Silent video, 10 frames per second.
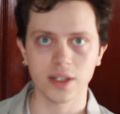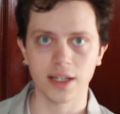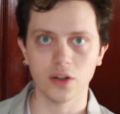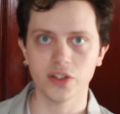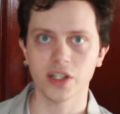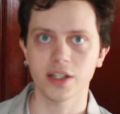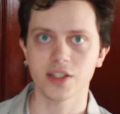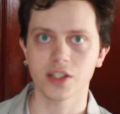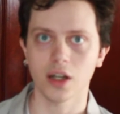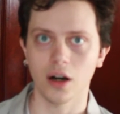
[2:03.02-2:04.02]
tells
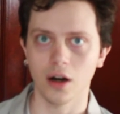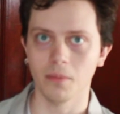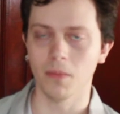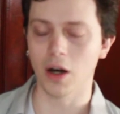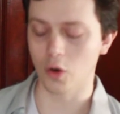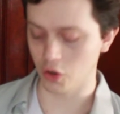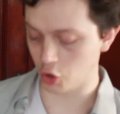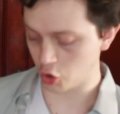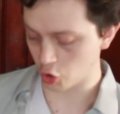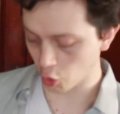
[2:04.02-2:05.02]
us our
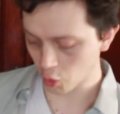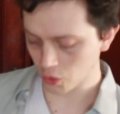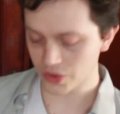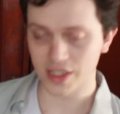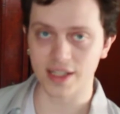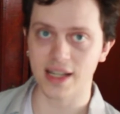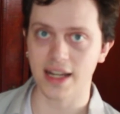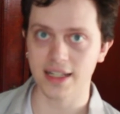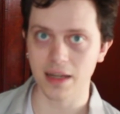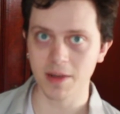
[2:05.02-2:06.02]
goals as
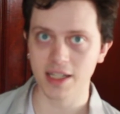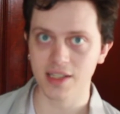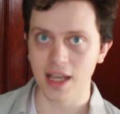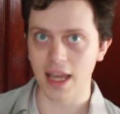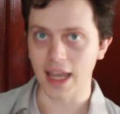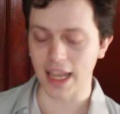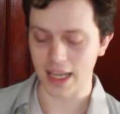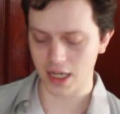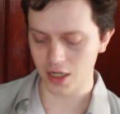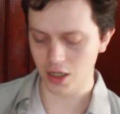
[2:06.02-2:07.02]
academics
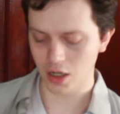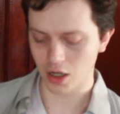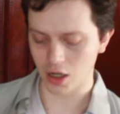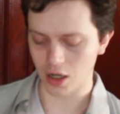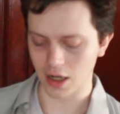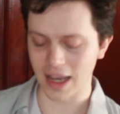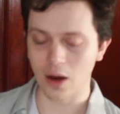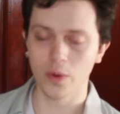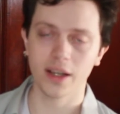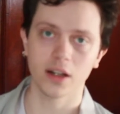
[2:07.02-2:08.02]
and
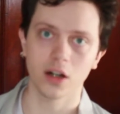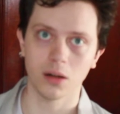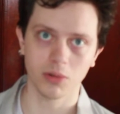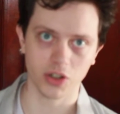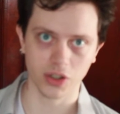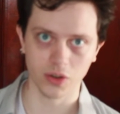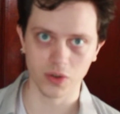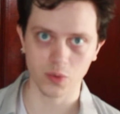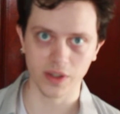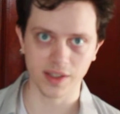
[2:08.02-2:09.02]
how we can accomplish
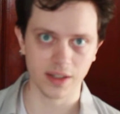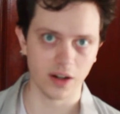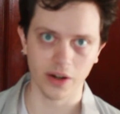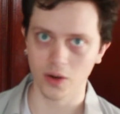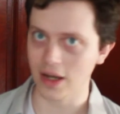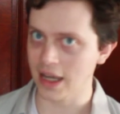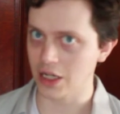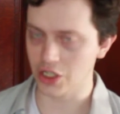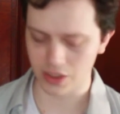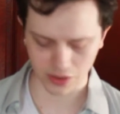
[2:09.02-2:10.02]
those with scenario
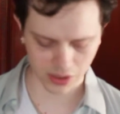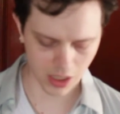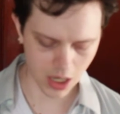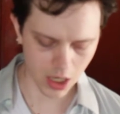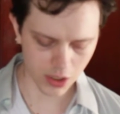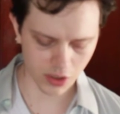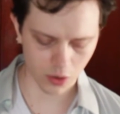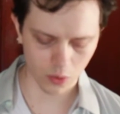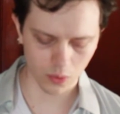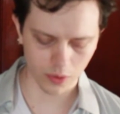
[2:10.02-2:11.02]
actions.
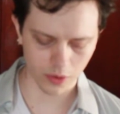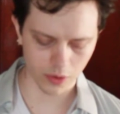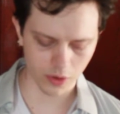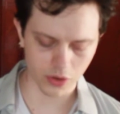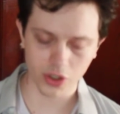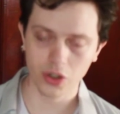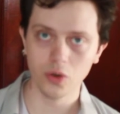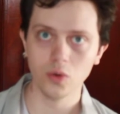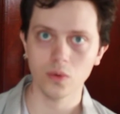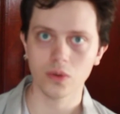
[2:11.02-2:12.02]
So there's
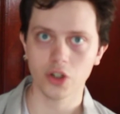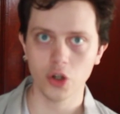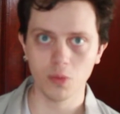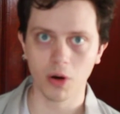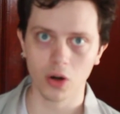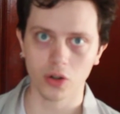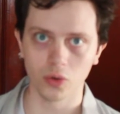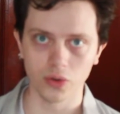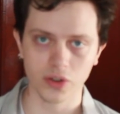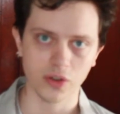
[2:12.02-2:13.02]
two-part
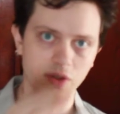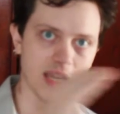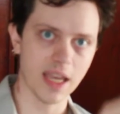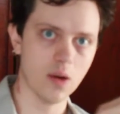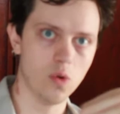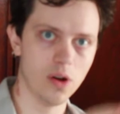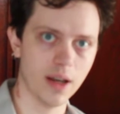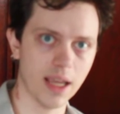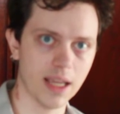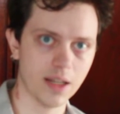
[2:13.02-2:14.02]
goals. There's A1,
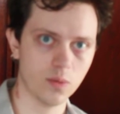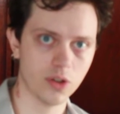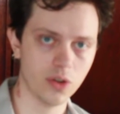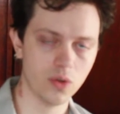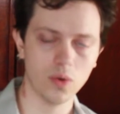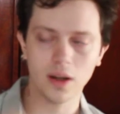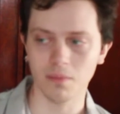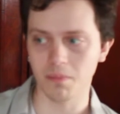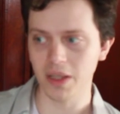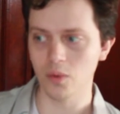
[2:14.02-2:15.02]
A2,
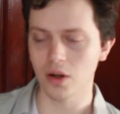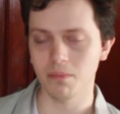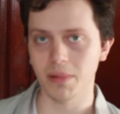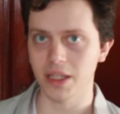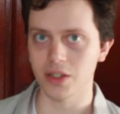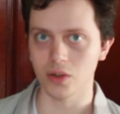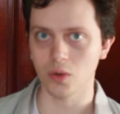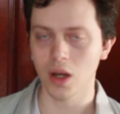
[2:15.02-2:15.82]
and B1, B2.